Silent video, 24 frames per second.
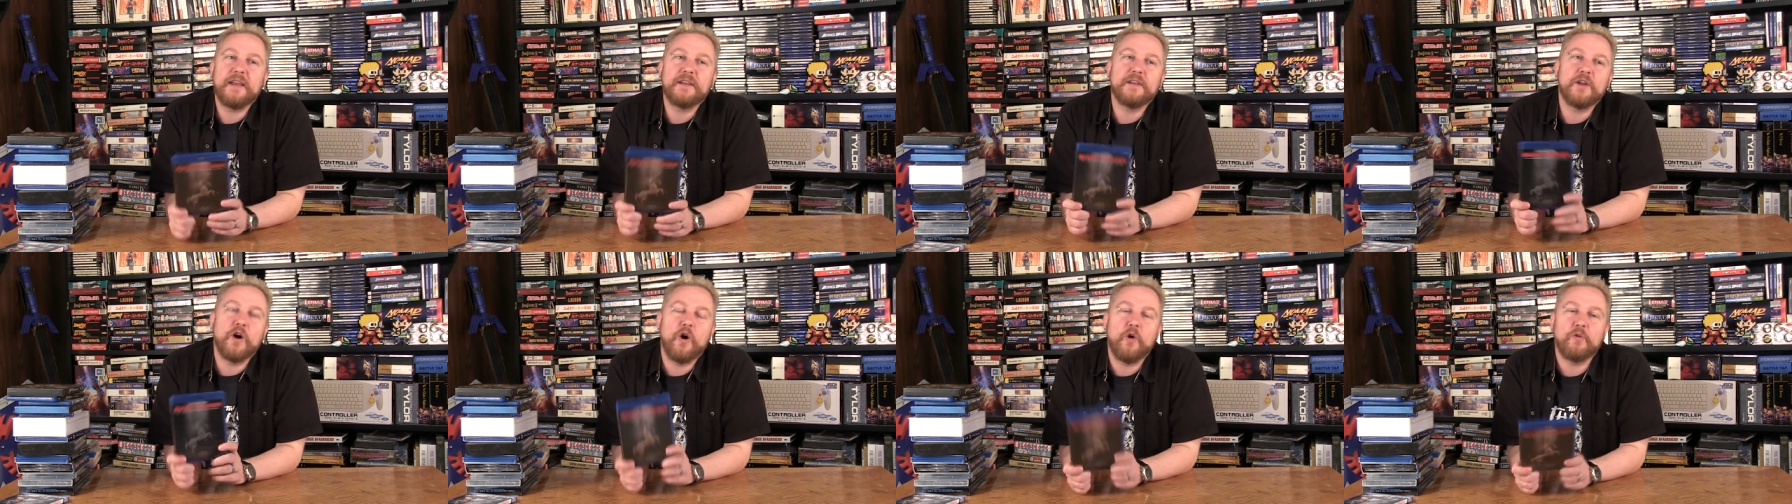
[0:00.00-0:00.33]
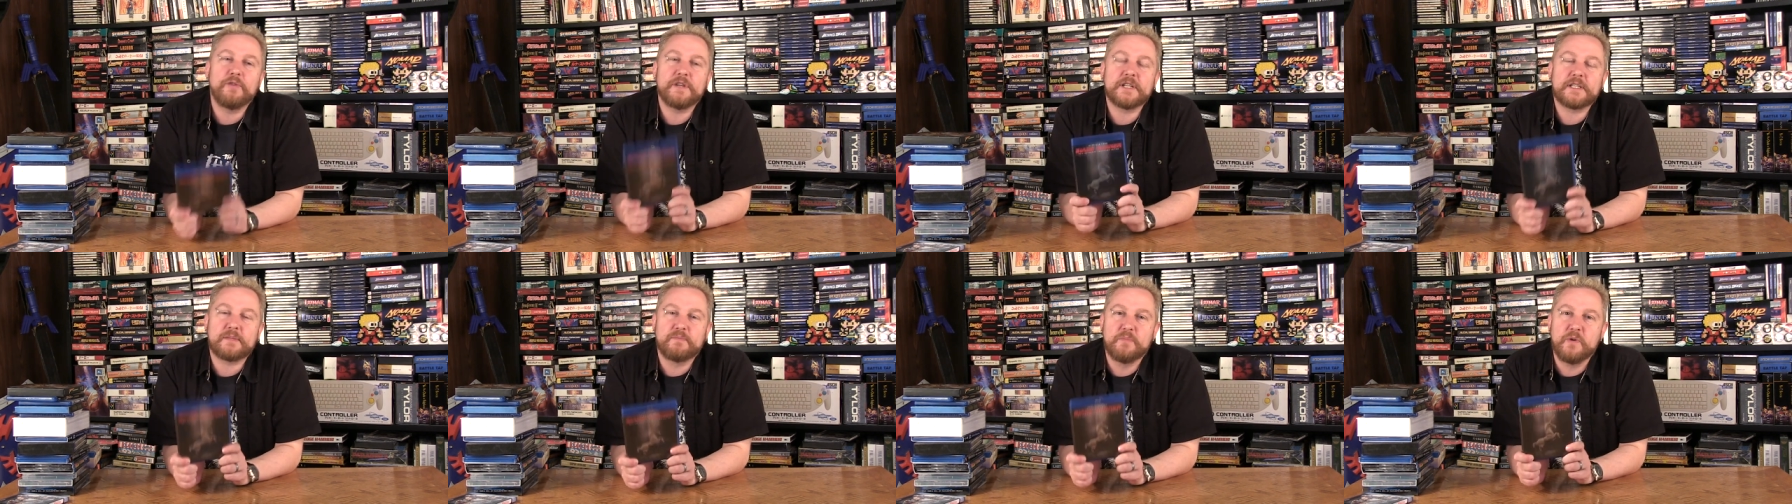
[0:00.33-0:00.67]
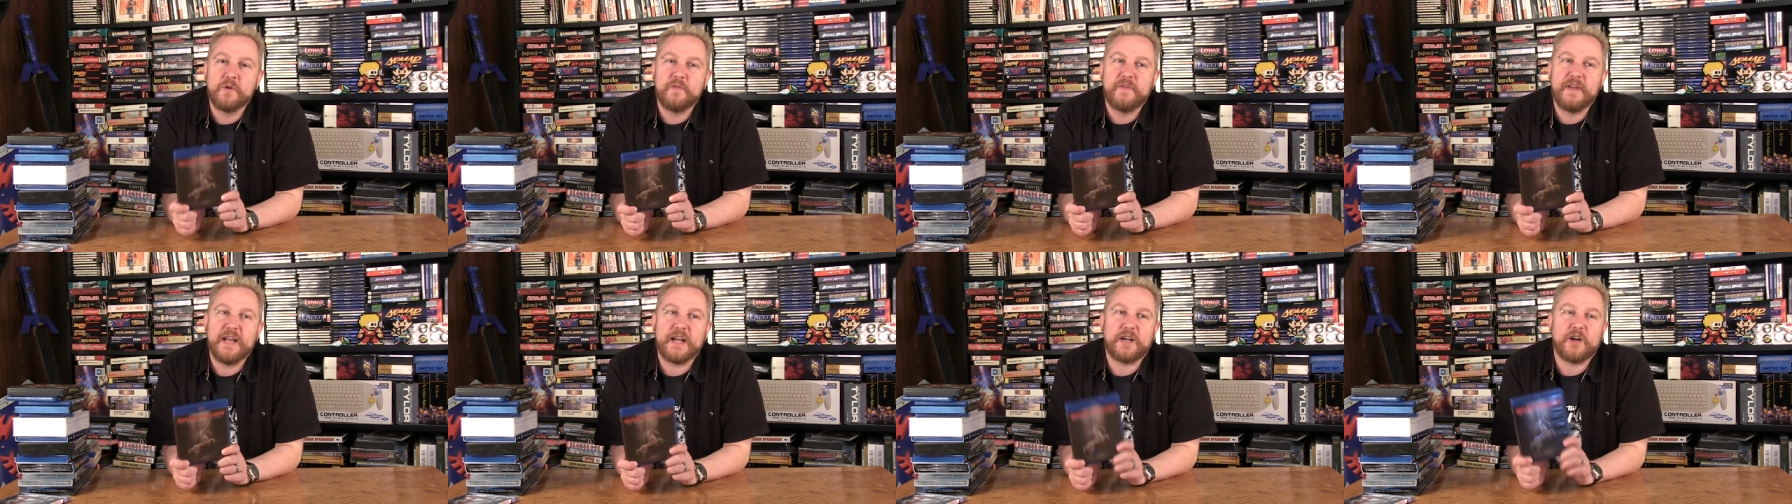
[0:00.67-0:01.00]
know this
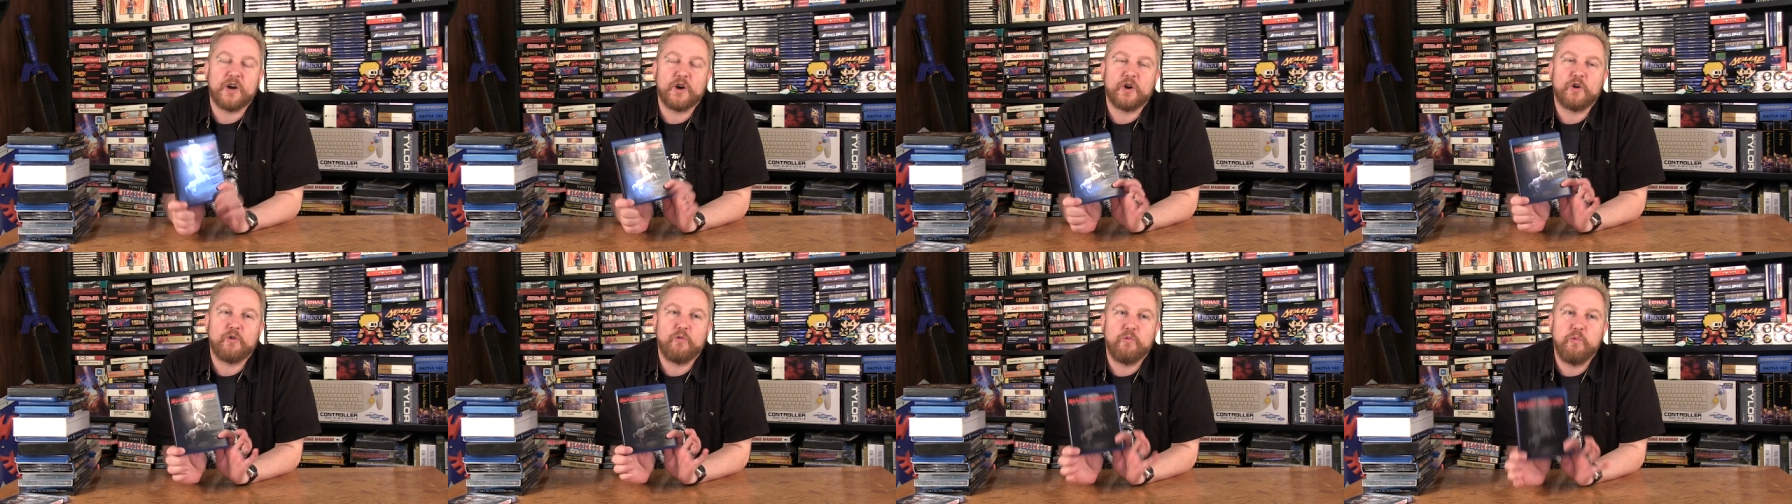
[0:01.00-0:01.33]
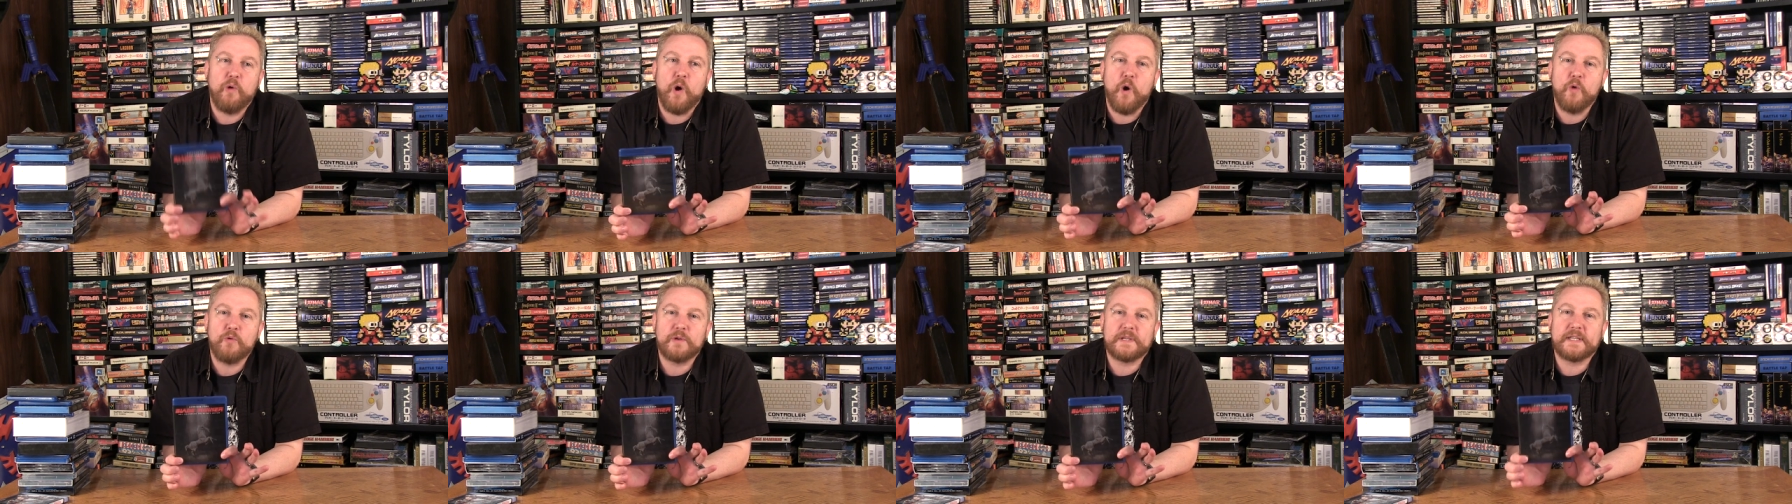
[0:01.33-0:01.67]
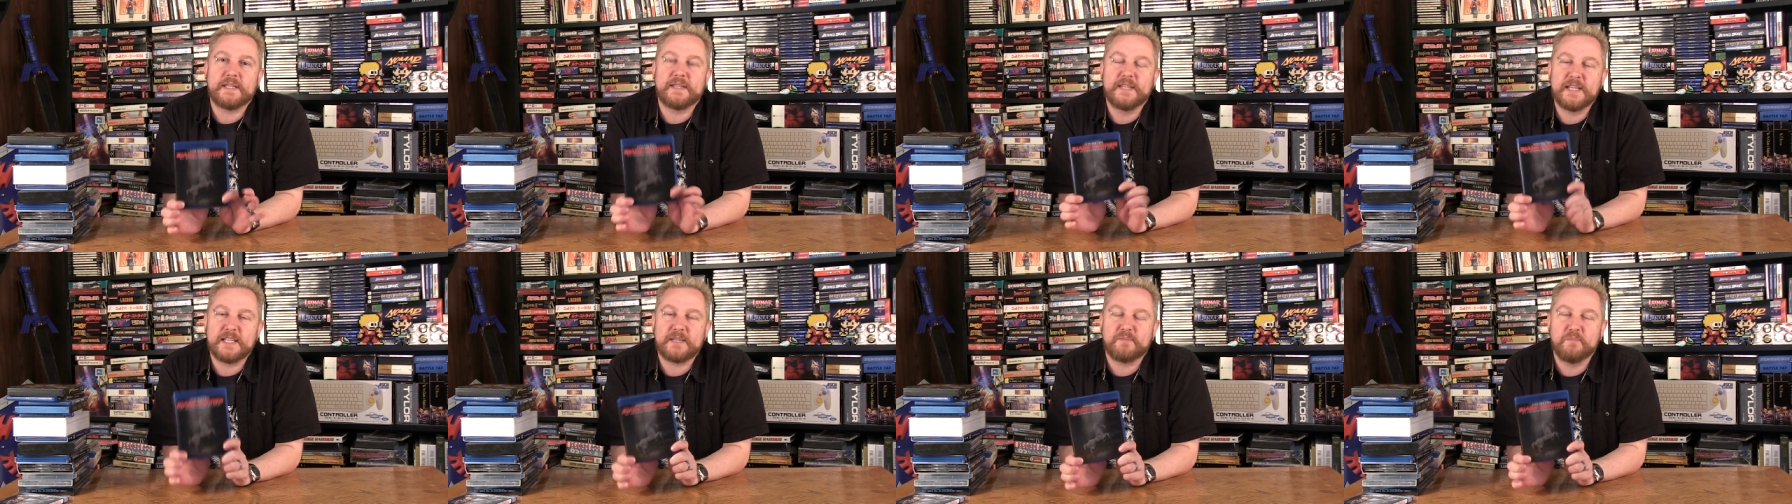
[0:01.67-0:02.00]
movie and can
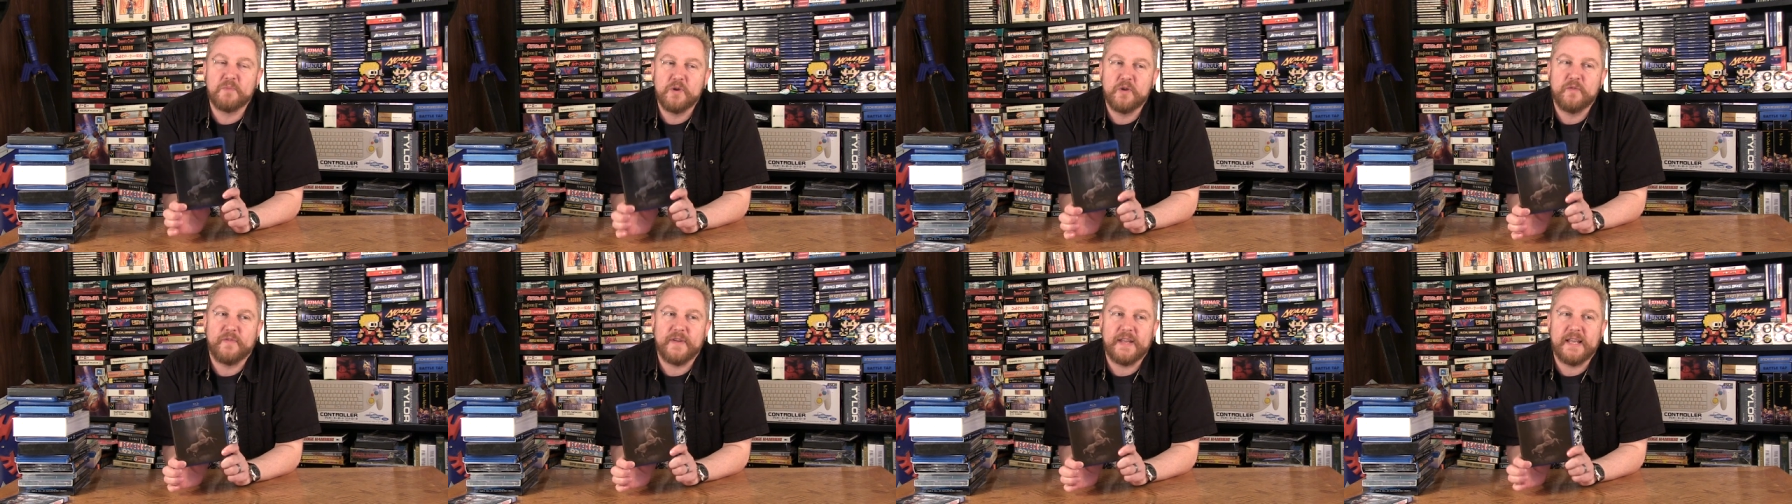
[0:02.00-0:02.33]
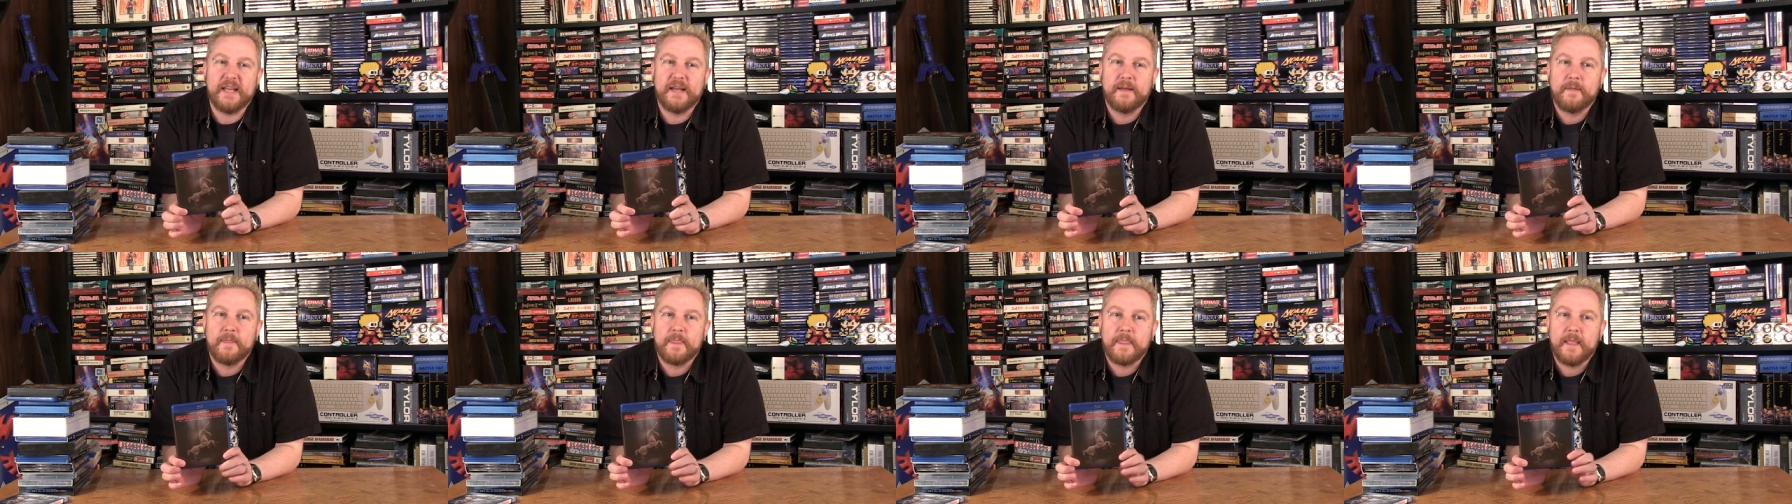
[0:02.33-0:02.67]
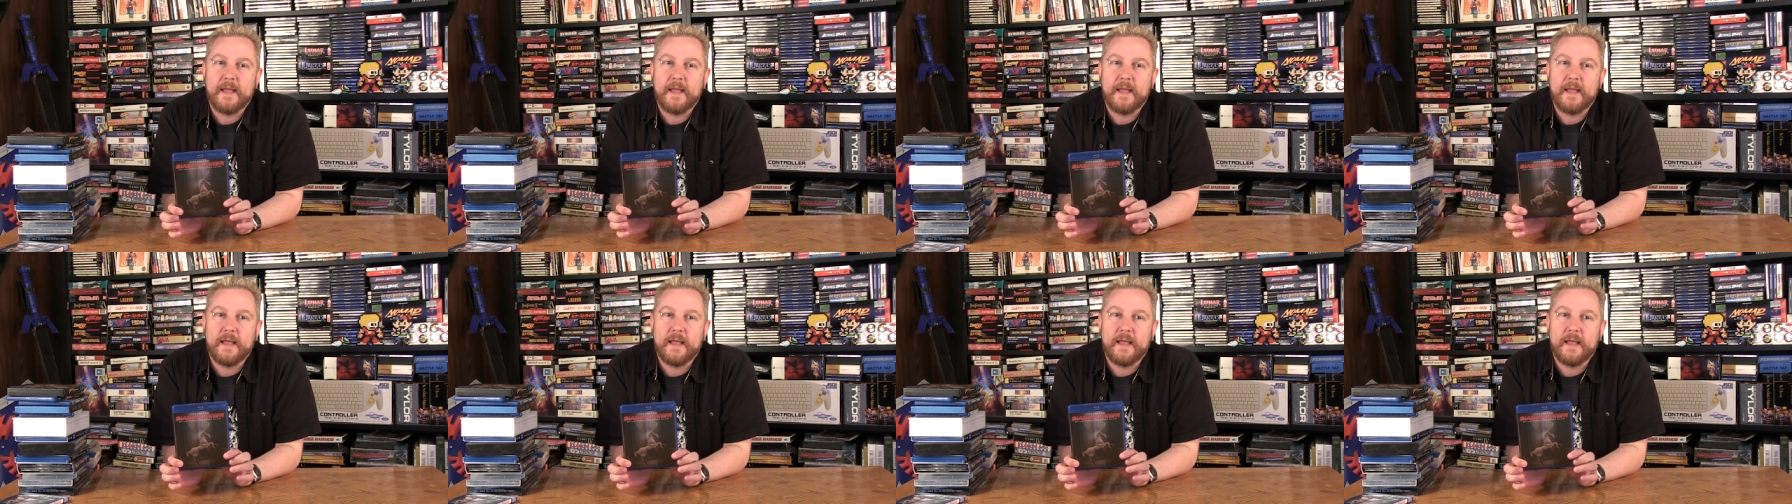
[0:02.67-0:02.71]
quote this movie